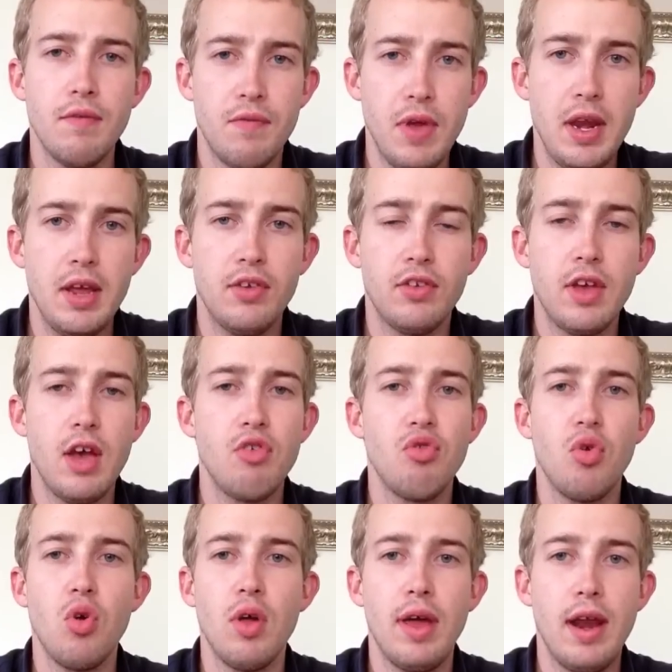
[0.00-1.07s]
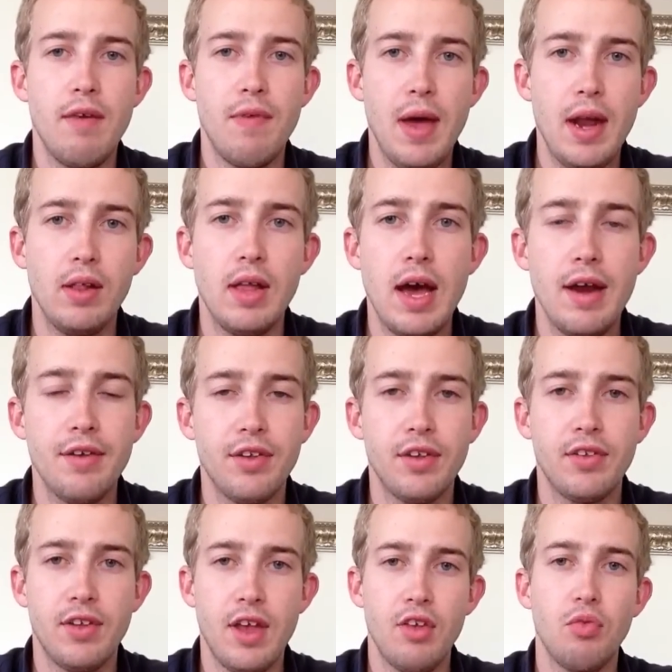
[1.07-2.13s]
feeding schedule and I've had a lot of
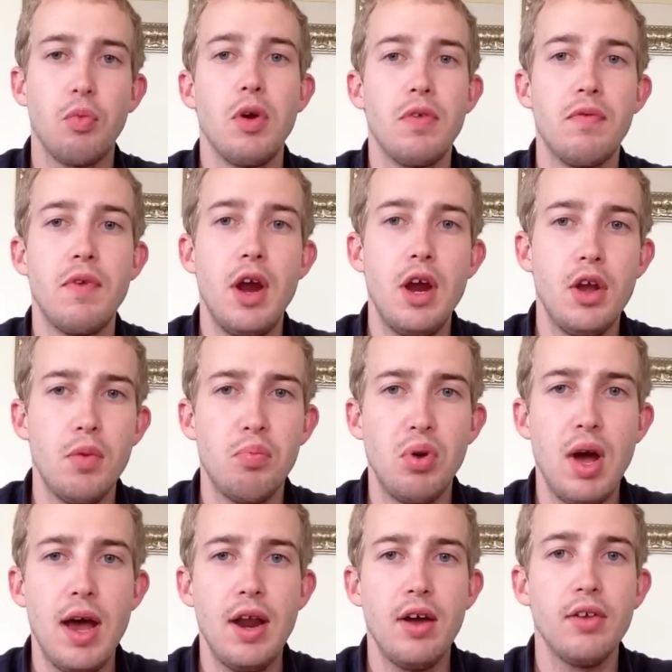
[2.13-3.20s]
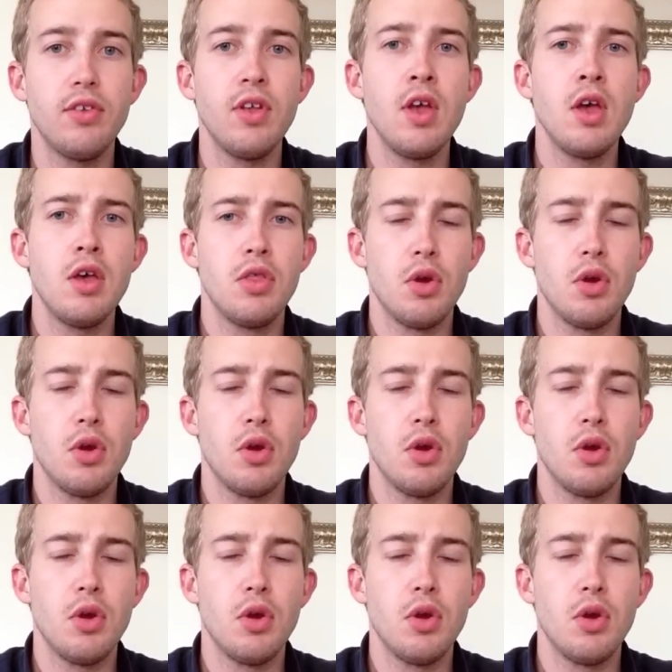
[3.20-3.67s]
success with. Very good products.